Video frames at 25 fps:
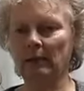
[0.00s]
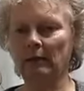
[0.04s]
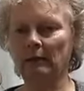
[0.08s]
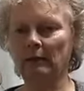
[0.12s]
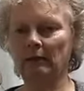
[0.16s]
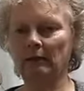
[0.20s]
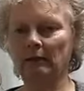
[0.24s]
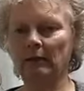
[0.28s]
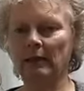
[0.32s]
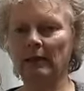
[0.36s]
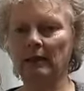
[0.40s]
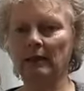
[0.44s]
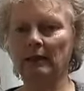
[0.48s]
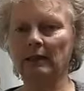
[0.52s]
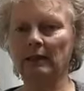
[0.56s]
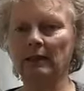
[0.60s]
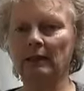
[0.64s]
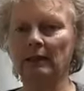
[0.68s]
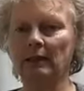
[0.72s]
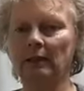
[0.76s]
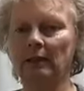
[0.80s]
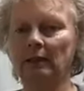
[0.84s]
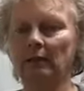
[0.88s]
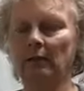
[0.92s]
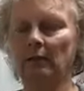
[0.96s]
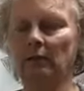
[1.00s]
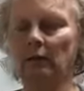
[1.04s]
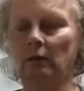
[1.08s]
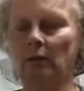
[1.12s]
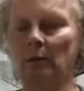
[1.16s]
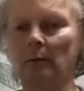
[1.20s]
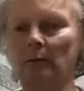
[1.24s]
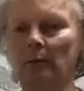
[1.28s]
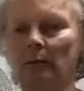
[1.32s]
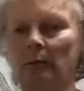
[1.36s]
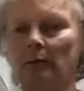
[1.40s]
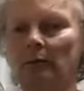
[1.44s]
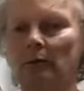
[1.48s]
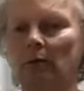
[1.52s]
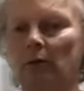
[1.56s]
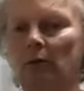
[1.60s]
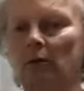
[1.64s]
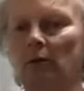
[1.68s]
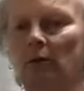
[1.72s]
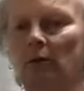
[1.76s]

fleece from the raw